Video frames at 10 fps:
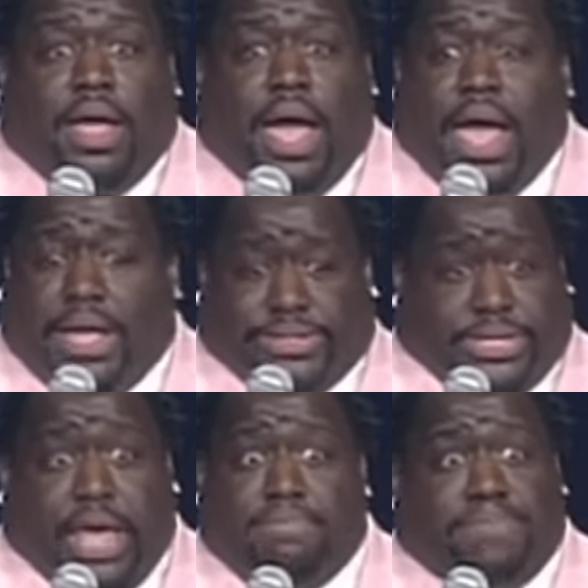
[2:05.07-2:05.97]
I
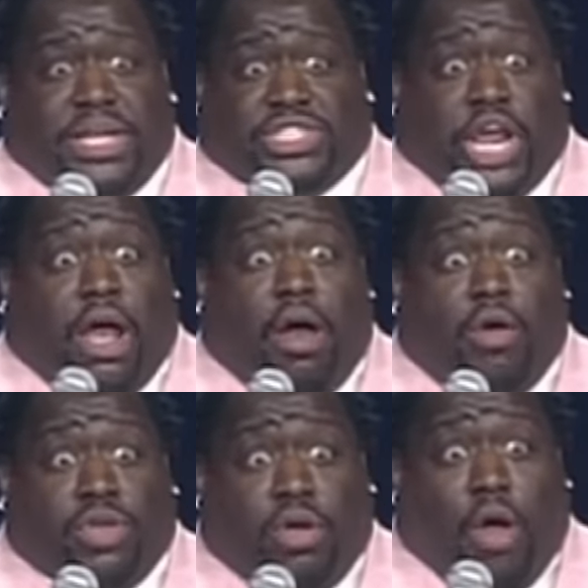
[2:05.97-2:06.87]
said, bitch, how
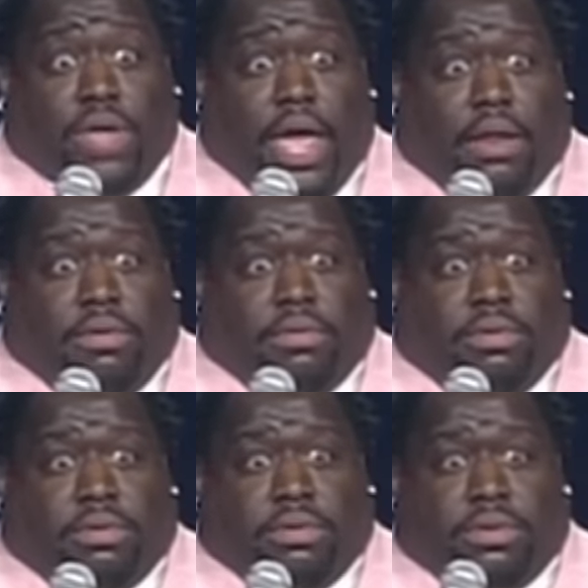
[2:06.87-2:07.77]
old you gonna get?
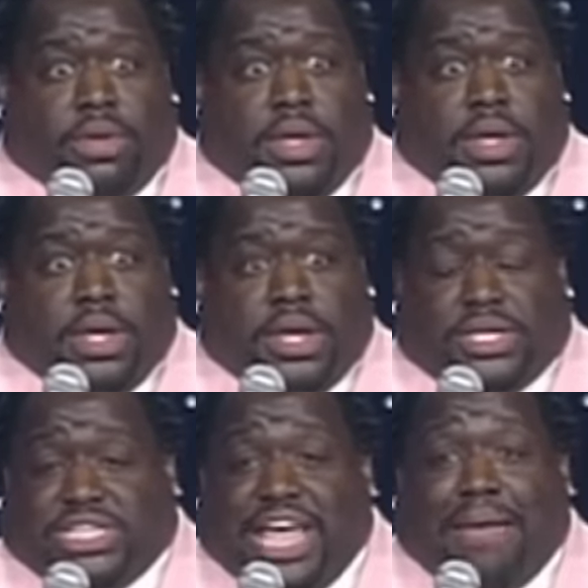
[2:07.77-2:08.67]

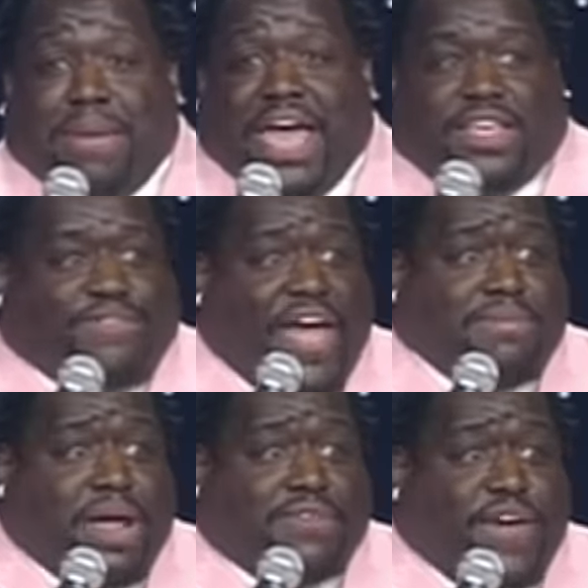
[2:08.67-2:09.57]
She got mad. You fat
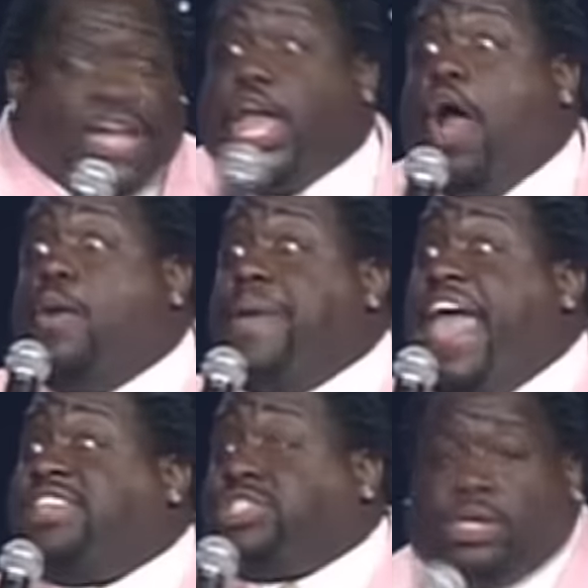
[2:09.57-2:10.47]
motherfucker, you old
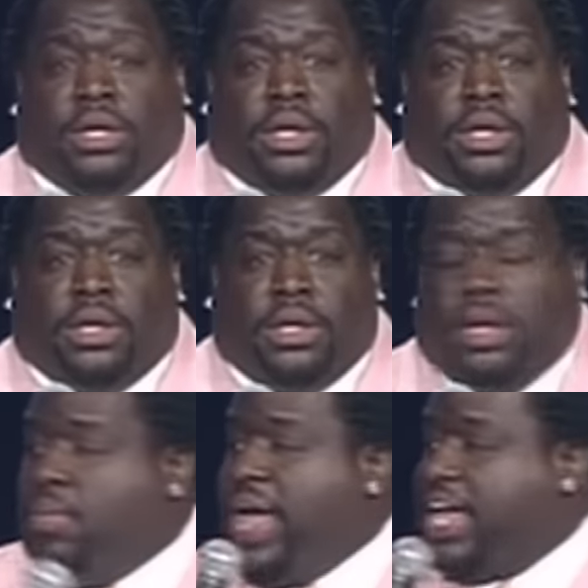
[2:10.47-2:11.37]
bitch.
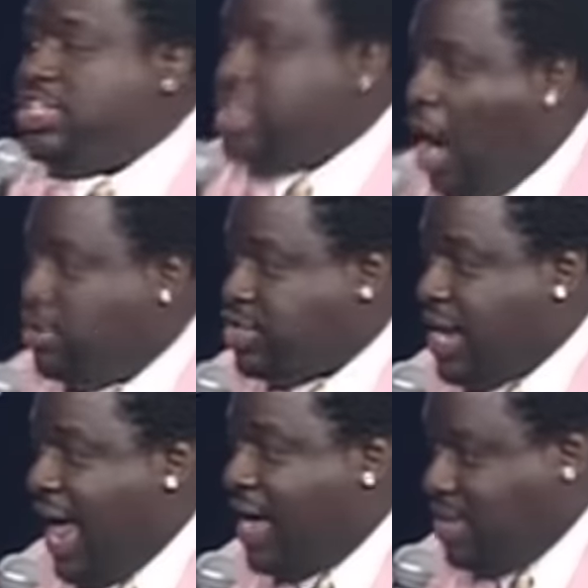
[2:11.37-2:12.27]
We in church
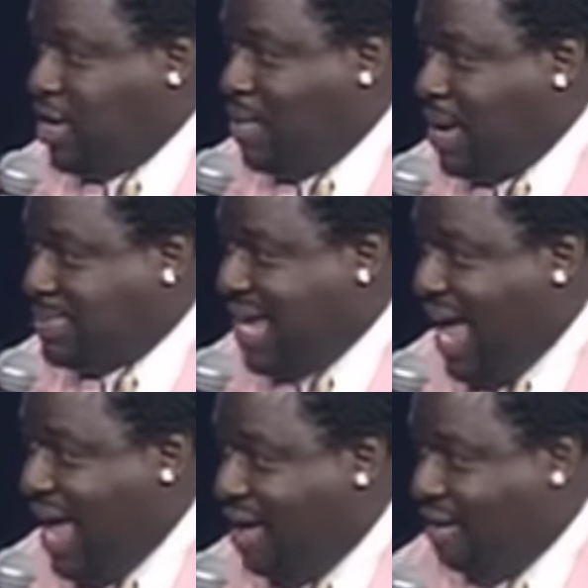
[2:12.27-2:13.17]
now. You know what I'm
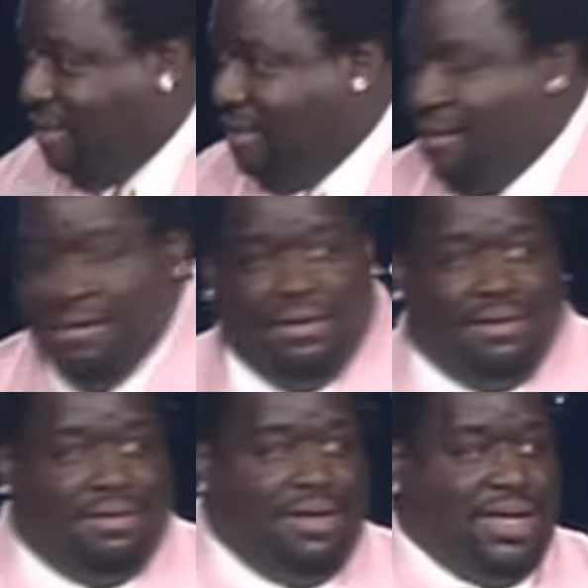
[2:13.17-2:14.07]
saying?
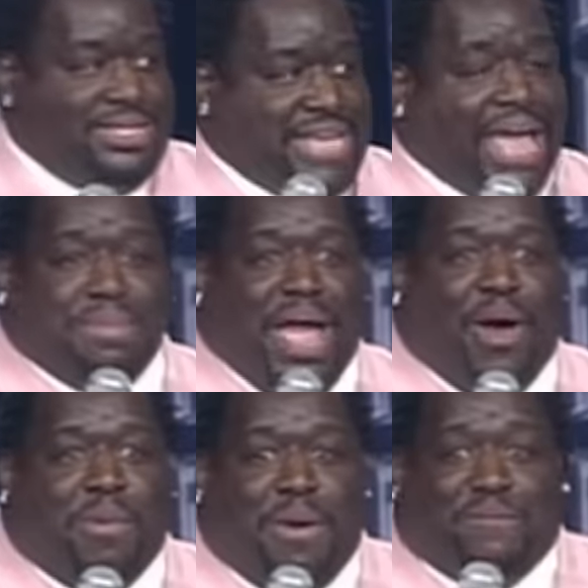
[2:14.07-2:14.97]
Take me
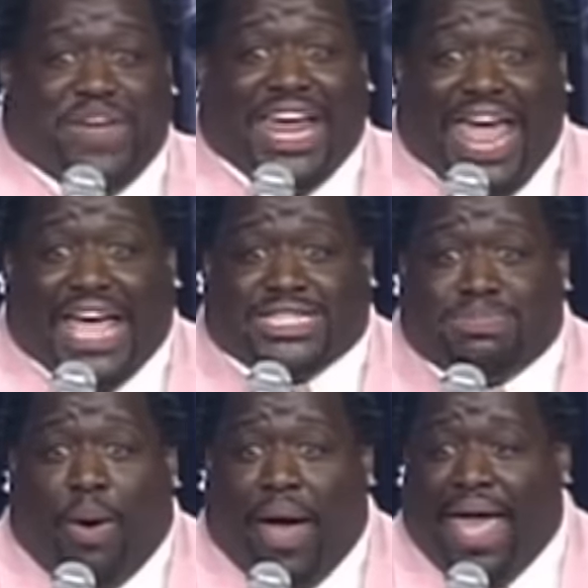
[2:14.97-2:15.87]
home, old fat ass
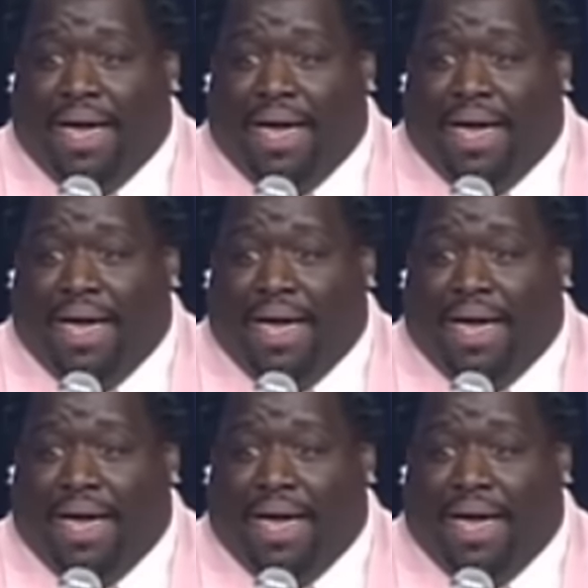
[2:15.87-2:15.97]
boy.